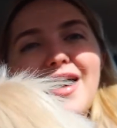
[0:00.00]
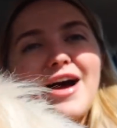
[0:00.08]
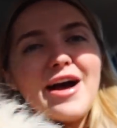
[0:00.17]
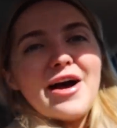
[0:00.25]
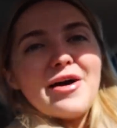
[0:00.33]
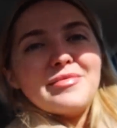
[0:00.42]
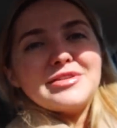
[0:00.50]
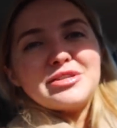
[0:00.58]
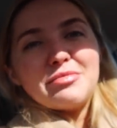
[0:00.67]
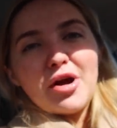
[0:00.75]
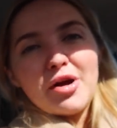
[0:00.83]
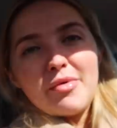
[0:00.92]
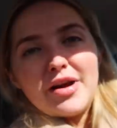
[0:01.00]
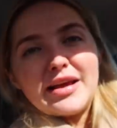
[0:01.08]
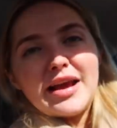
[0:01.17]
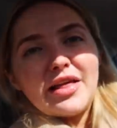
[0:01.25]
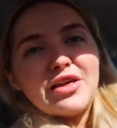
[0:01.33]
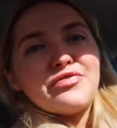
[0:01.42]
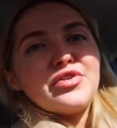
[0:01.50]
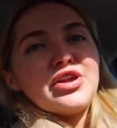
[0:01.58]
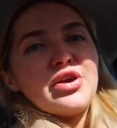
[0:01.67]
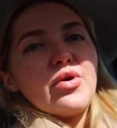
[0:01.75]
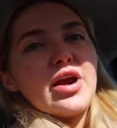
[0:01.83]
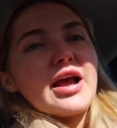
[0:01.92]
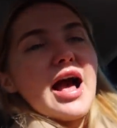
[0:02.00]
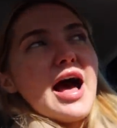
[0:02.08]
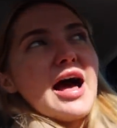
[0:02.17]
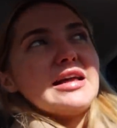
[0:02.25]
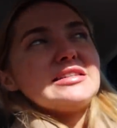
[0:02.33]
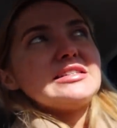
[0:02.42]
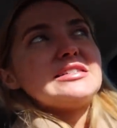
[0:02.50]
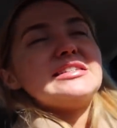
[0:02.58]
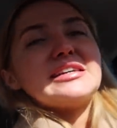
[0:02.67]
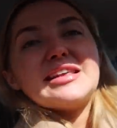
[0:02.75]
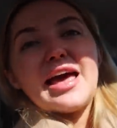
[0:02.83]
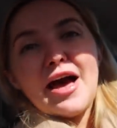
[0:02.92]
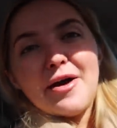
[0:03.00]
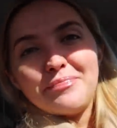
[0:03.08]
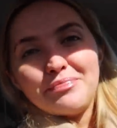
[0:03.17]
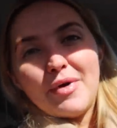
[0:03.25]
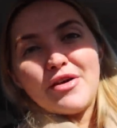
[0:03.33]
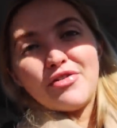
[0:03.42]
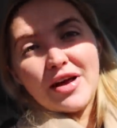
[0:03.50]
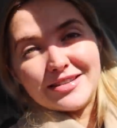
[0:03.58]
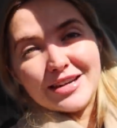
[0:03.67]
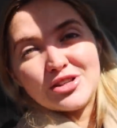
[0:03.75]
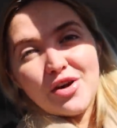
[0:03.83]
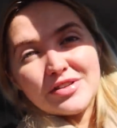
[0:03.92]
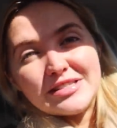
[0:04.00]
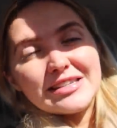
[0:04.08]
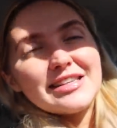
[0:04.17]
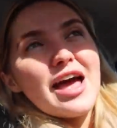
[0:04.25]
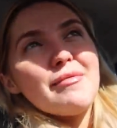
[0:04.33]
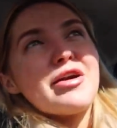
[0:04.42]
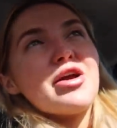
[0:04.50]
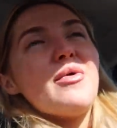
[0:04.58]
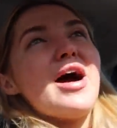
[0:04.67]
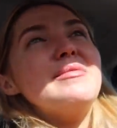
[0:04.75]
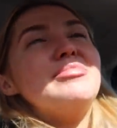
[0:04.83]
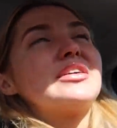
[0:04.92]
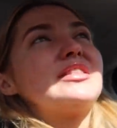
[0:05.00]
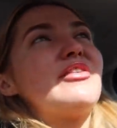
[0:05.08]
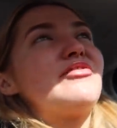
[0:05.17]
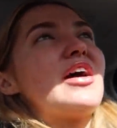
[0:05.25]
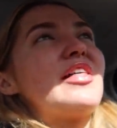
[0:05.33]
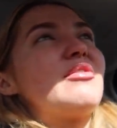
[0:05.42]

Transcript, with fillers: Um, tomorrow morning I leave for New York at 6 a.m. My flight takes off at 6 a.m. I don't know why I booked that flight.